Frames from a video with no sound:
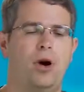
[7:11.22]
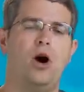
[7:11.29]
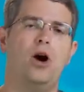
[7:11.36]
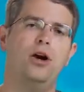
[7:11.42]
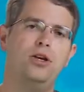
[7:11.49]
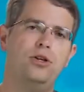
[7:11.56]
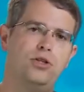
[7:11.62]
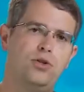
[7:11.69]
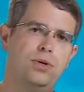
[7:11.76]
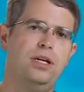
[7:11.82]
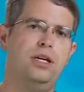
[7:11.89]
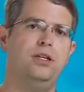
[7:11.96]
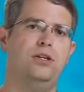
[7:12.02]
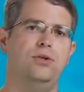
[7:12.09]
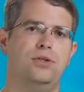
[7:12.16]
are you
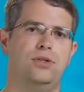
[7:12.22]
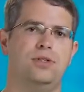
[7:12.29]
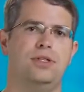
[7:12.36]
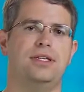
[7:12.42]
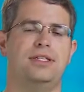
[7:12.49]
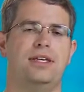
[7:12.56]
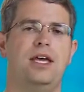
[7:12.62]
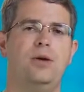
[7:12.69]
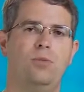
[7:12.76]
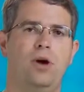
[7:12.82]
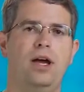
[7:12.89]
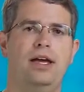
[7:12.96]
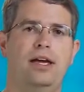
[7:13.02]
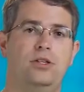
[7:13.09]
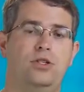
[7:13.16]
treating users the same
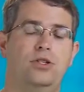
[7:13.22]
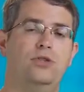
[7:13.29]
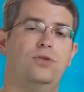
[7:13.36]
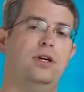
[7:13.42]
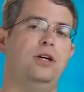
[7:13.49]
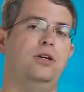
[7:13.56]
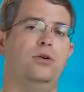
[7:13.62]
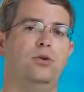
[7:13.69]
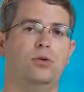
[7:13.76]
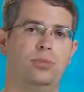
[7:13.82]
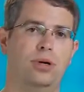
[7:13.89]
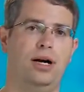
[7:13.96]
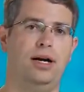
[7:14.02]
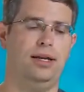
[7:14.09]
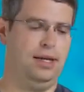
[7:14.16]
way as you're treating
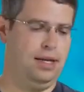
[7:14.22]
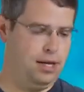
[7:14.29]
Googlebot?